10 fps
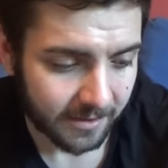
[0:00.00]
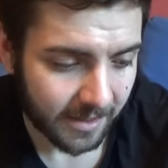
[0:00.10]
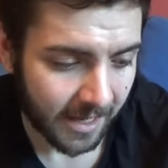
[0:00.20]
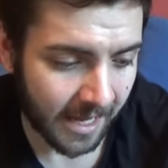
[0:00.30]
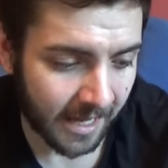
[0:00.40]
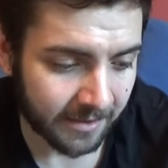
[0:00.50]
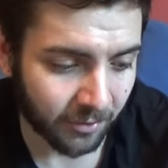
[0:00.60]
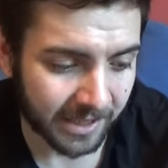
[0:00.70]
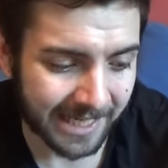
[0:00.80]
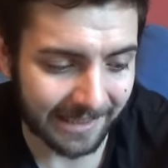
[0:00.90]
You've
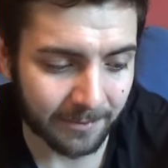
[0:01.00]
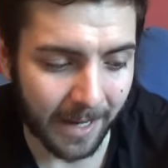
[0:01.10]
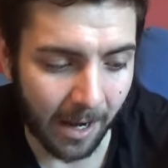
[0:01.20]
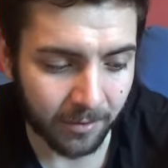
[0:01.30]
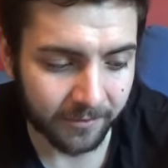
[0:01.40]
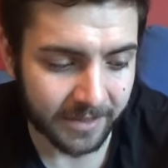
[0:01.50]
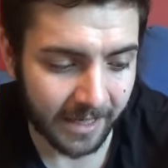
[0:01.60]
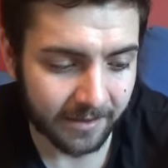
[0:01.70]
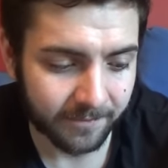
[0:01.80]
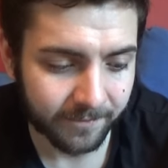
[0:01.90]
got the killing power of
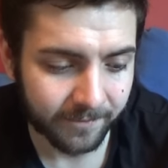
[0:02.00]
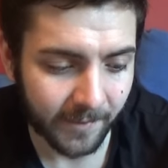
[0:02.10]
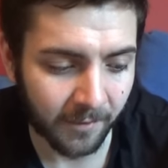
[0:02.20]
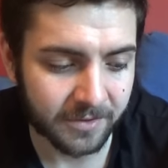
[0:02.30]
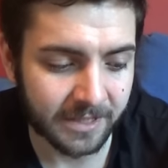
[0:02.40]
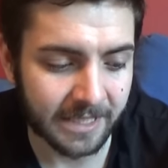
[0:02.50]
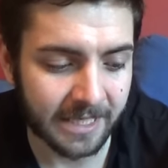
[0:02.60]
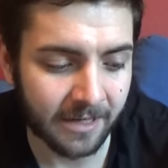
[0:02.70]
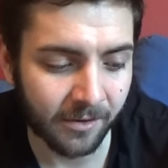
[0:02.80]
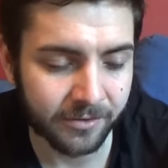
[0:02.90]
Dane. Obviously
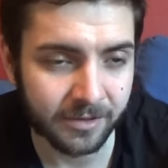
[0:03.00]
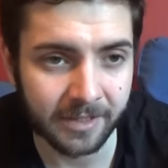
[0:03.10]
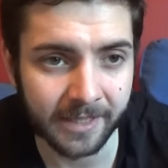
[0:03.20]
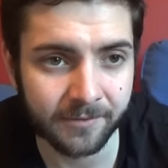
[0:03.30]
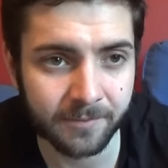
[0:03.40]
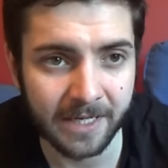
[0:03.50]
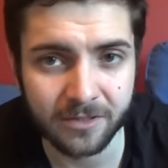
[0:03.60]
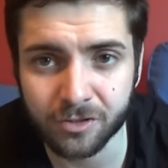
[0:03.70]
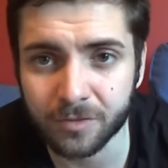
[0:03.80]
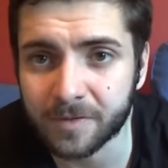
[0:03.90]
he also makes
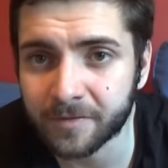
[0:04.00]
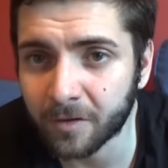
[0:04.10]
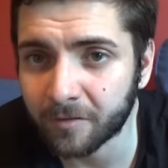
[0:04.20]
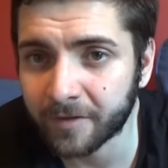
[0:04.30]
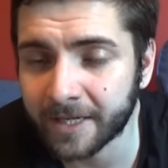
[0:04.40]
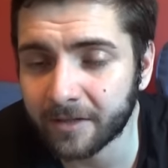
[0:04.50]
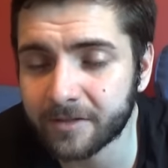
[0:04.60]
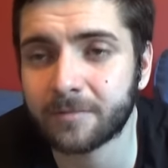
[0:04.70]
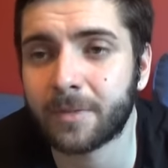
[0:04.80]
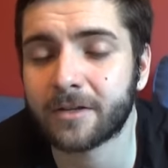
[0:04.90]
the troops sort of
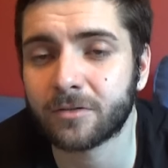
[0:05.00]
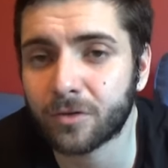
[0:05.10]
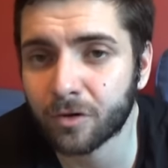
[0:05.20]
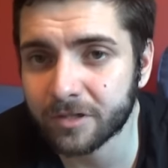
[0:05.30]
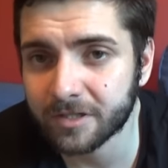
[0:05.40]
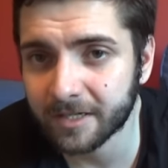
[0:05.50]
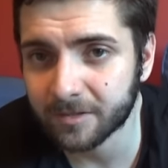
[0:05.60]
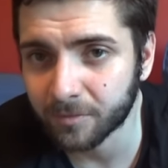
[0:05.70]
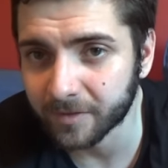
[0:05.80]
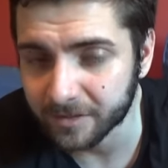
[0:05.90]
fearless and pass all courage
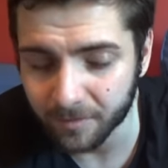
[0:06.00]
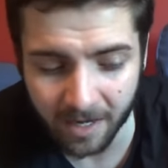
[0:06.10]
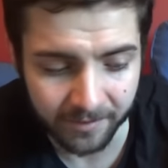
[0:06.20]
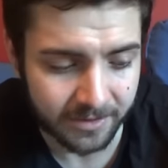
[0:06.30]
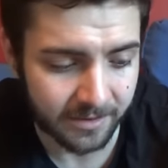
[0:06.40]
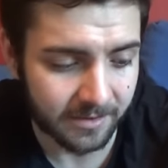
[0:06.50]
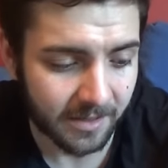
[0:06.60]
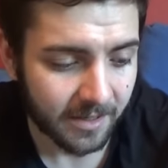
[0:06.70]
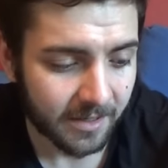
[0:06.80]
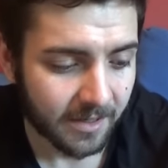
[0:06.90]
tests within 12 inches,
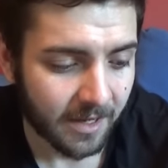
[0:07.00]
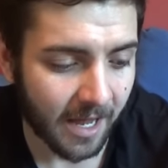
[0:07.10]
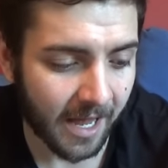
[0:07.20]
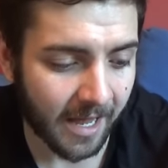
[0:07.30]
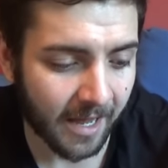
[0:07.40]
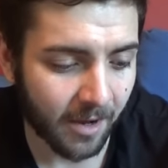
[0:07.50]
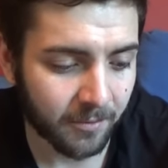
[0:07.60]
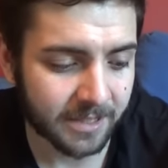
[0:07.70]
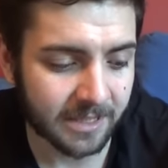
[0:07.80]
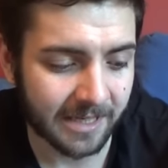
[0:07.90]

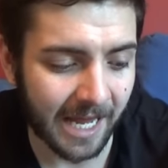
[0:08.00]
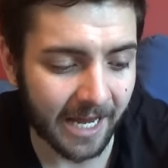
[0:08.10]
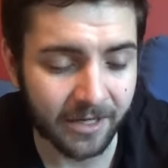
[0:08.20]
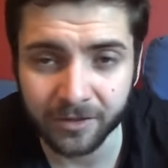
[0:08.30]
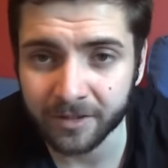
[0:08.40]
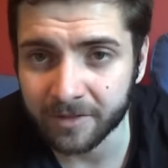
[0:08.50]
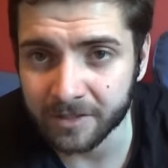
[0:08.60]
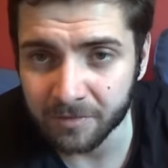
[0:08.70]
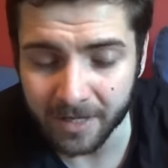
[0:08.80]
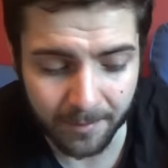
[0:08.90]
which is kind of good if you
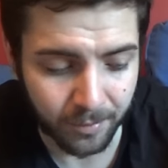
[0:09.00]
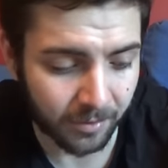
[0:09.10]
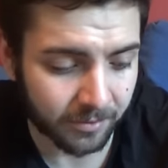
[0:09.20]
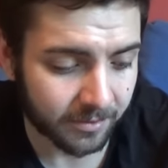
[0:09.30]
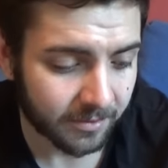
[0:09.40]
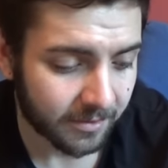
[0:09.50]
do get broken.